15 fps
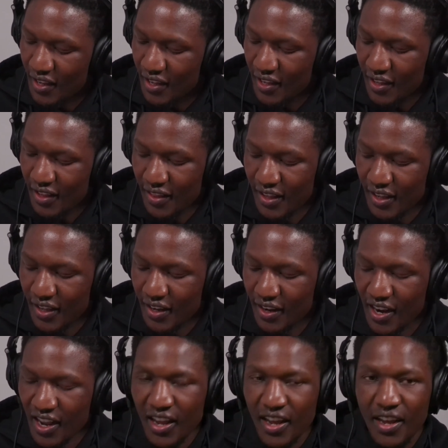Then
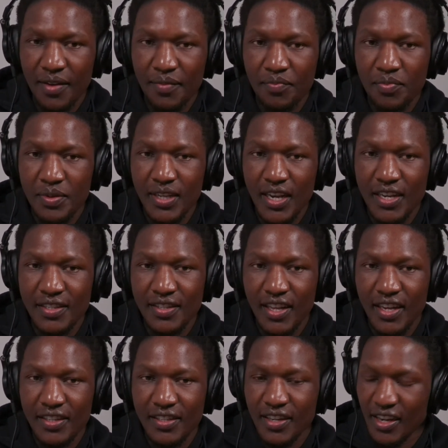besides
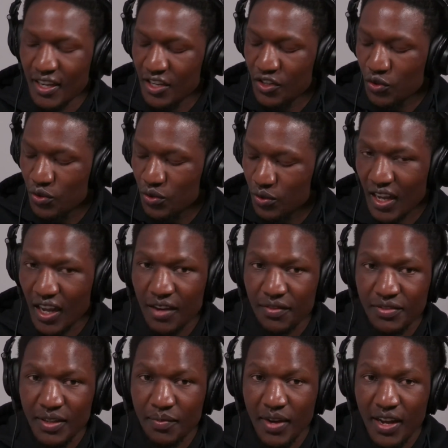that, I do have
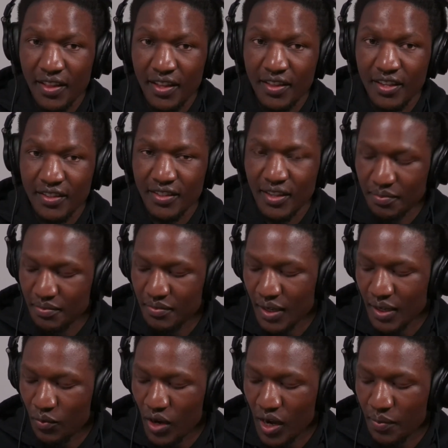some other things
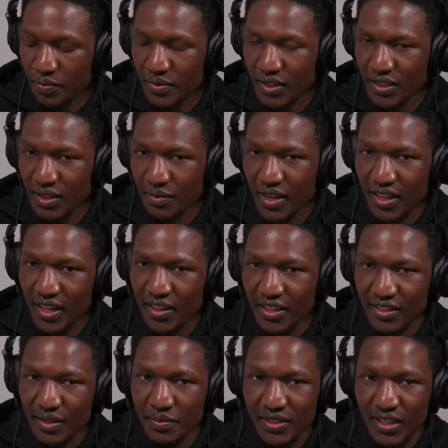
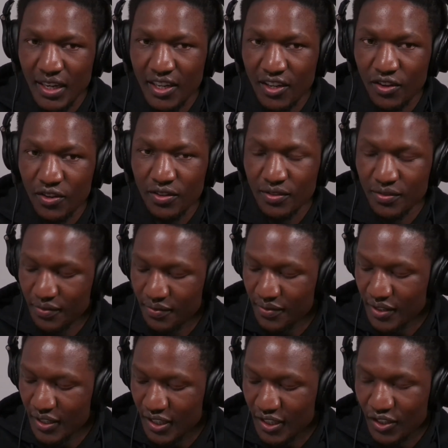I'm studying on.
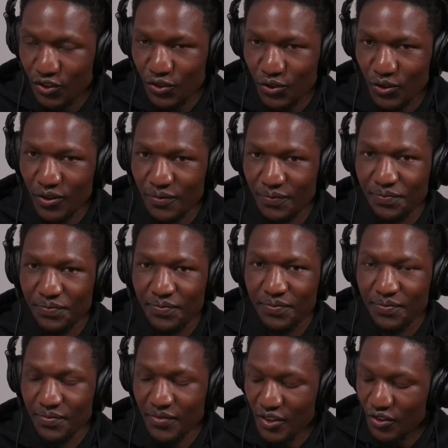So
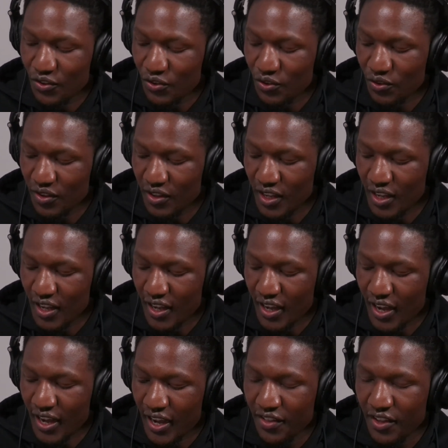
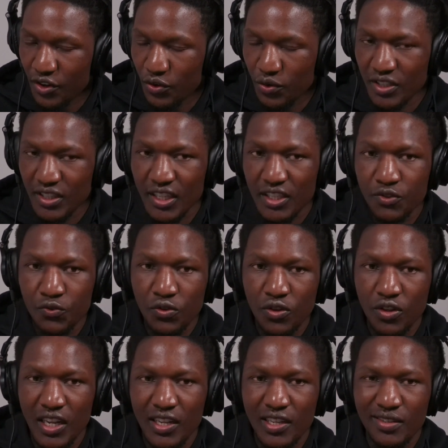I either do research for
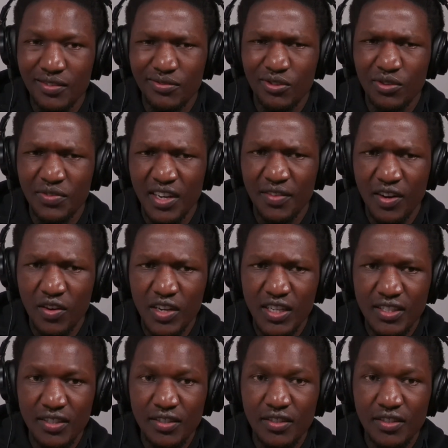like 4 or 5 hours.